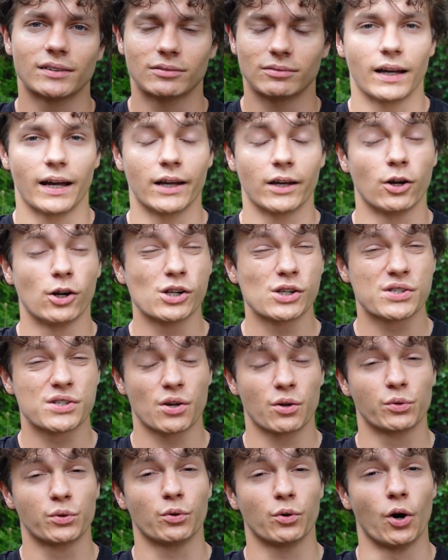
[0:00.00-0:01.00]
I
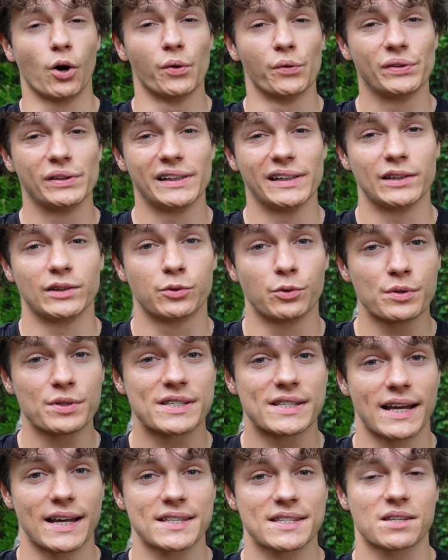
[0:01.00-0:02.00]
also do only 2
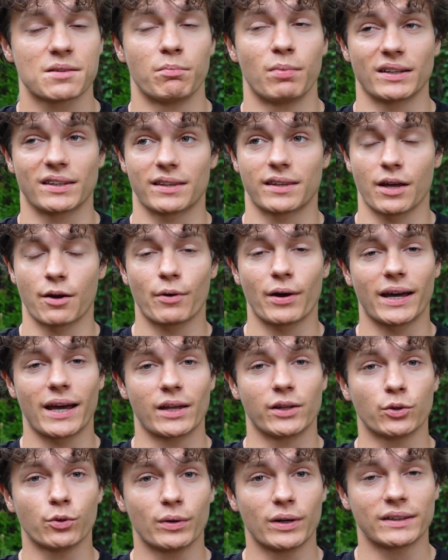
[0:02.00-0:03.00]
sets, but the way
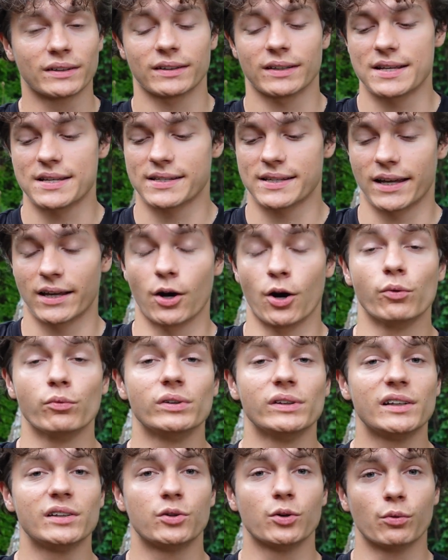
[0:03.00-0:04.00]
I do it is I
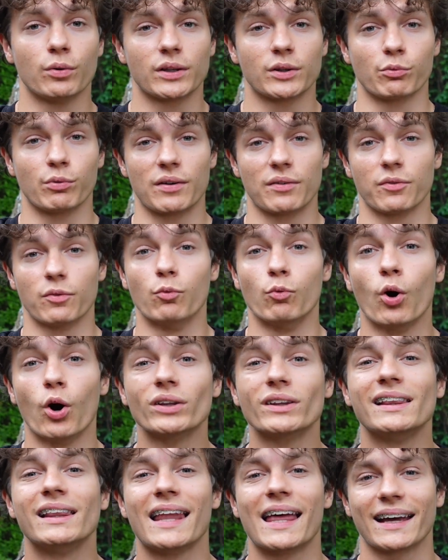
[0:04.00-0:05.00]
only do it with
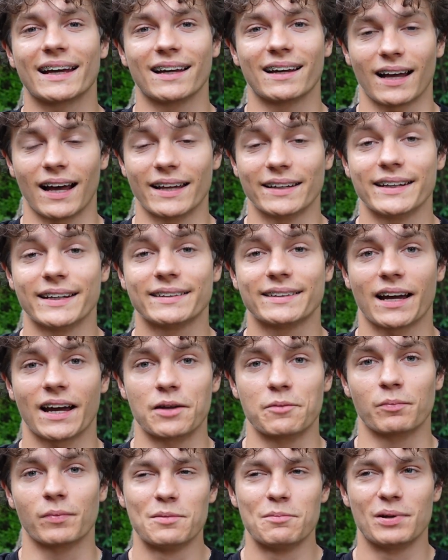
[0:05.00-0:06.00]
1 leg at a
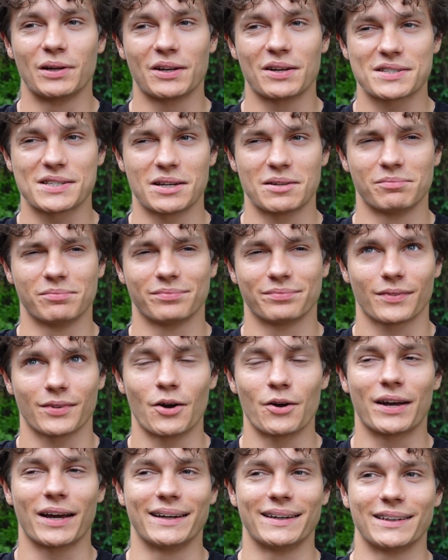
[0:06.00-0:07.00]
time. Because
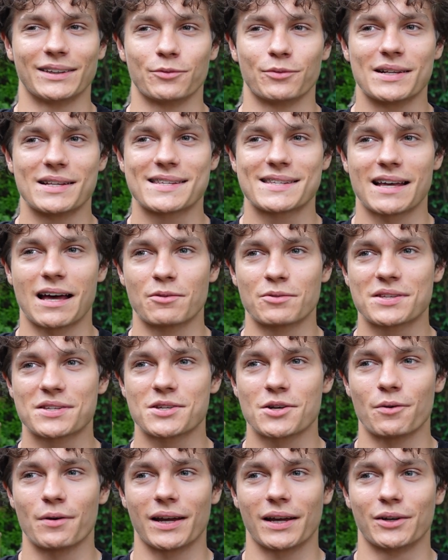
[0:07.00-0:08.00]
okay, it will sound
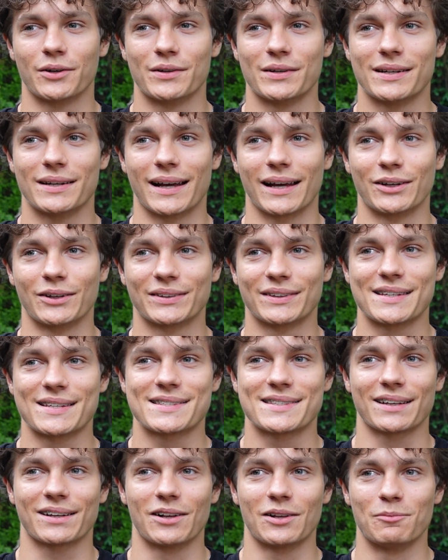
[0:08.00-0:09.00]
so
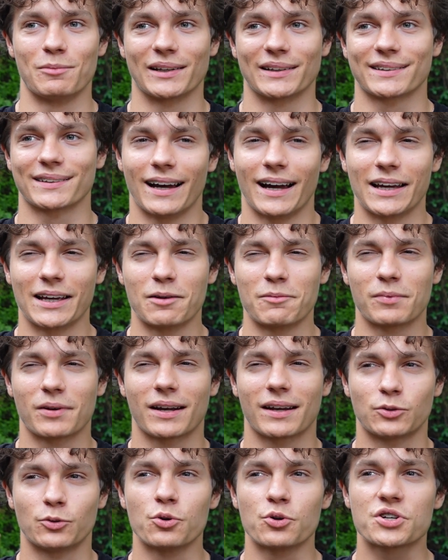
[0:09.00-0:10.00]
egotistical, but I am
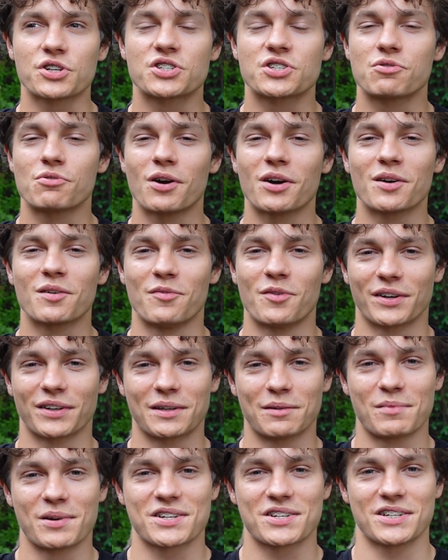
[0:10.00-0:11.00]
too strong for
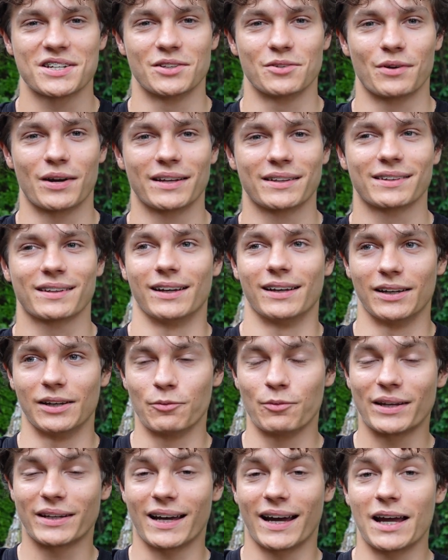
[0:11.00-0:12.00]
the machine, right?
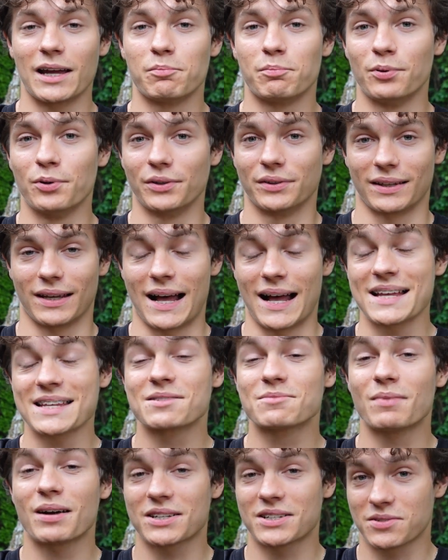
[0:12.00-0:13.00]
When I put
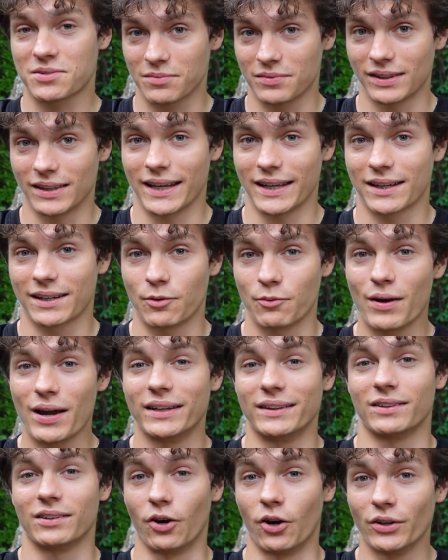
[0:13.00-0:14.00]
as much like
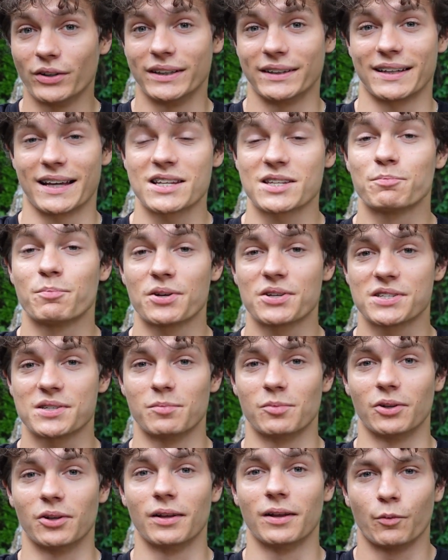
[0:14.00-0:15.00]
weight on it as
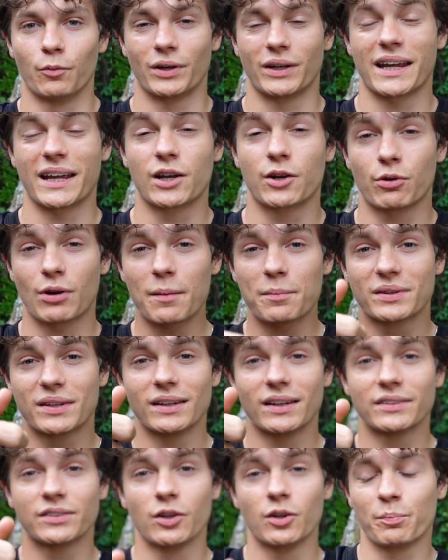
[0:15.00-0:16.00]
possible, when I grab
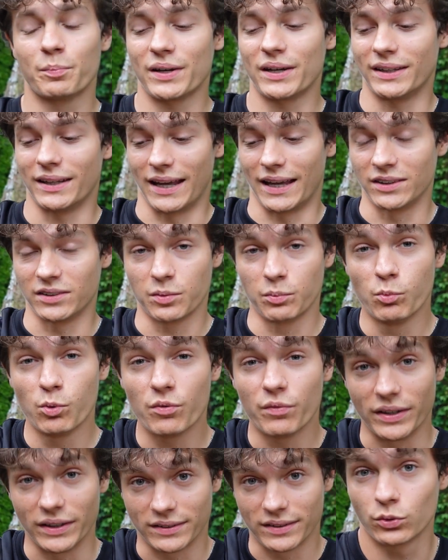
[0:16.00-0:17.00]
the little pin and
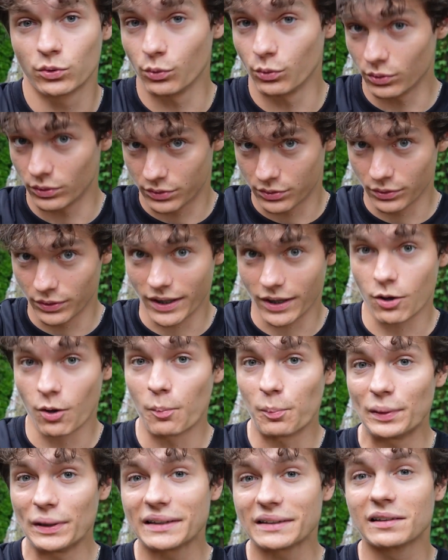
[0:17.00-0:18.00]
move it to the
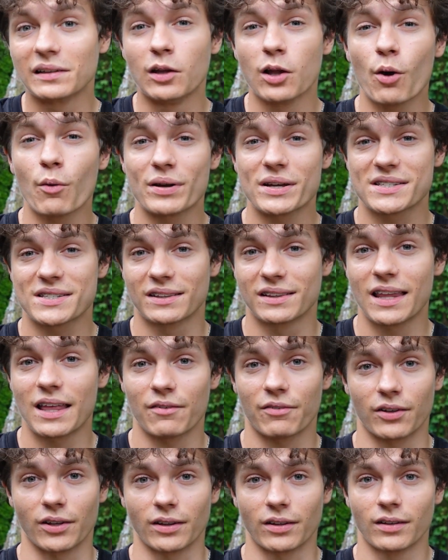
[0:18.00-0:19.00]
complete lowest
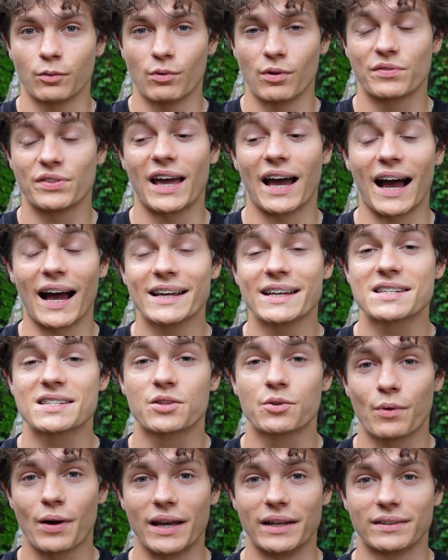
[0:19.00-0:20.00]
level with the
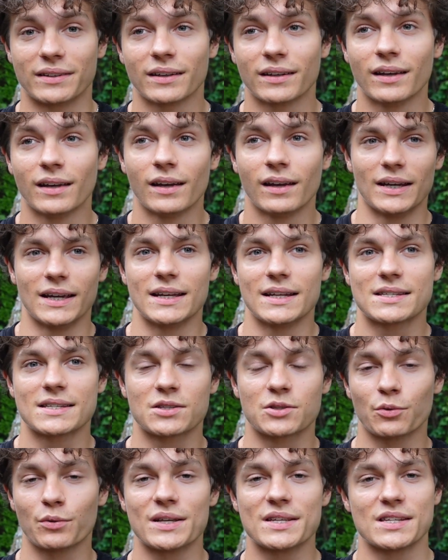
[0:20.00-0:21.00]
highest weight,
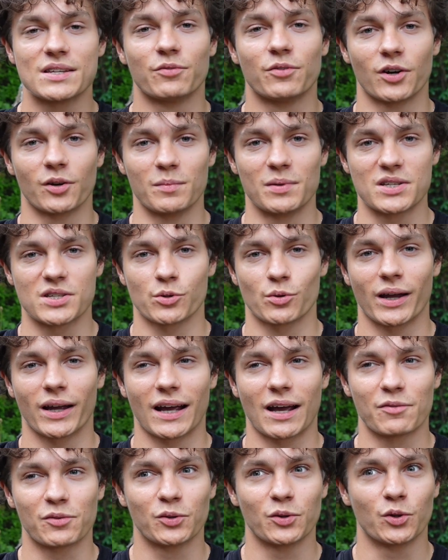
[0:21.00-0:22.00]
it's too easy for me, so I
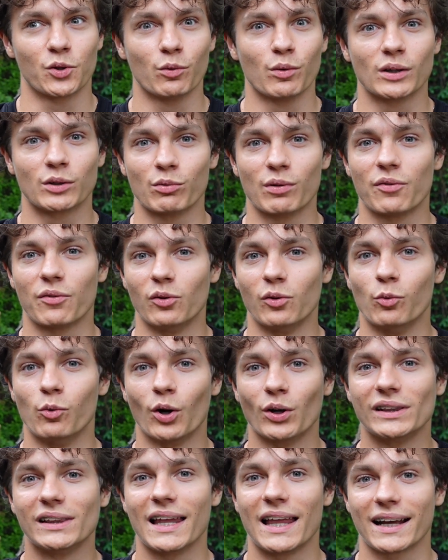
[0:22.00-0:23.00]
have to do it with
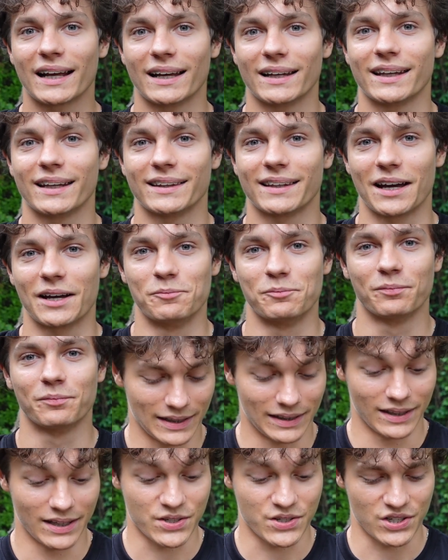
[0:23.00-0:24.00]
1 leg at a time.
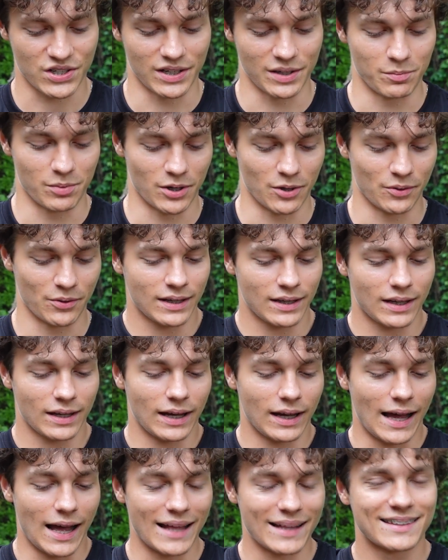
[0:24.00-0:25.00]
Literally, bro.
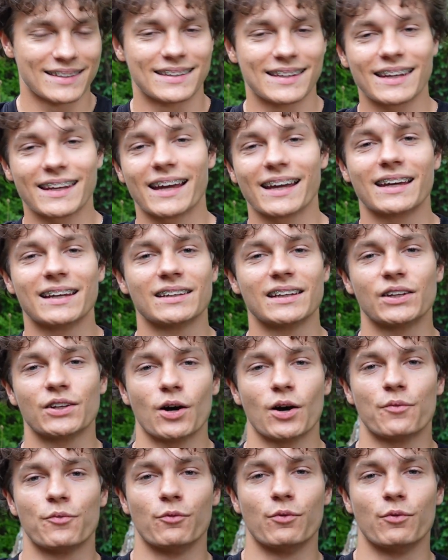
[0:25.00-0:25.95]
And then I ended off